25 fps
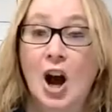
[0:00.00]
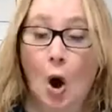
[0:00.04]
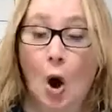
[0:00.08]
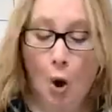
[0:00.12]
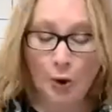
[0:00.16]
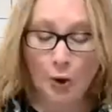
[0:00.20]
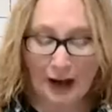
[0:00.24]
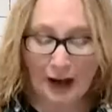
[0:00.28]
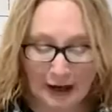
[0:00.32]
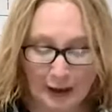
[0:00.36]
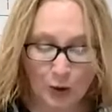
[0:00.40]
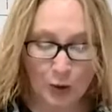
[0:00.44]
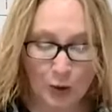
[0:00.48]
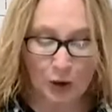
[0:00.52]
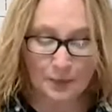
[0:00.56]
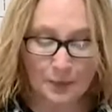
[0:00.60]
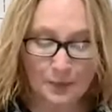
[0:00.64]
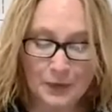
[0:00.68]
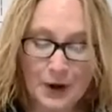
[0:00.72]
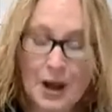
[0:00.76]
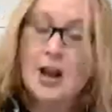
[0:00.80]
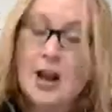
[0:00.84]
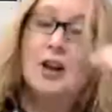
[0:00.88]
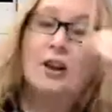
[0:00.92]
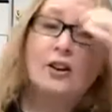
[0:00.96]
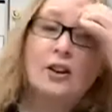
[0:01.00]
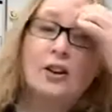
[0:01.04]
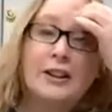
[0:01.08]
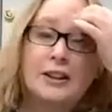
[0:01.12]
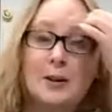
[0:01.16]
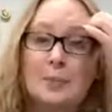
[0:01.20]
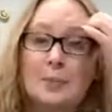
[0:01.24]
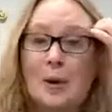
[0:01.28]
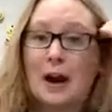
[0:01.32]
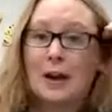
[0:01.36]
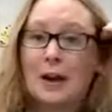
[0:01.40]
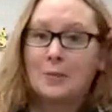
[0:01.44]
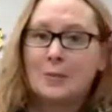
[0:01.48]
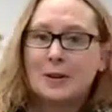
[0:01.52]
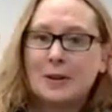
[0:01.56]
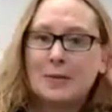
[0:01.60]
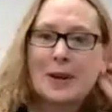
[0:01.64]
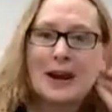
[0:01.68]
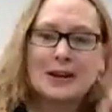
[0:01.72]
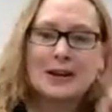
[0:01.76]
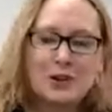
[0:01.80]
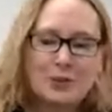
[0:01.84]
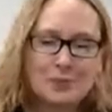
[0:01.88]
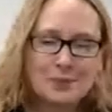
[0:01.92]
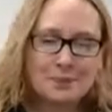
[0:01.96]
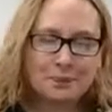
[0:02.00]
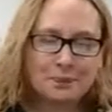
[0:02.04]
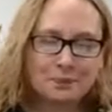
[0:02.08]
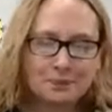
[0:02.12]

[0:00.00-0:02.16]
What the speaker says: Okay, cool. Look at the bottom of the page.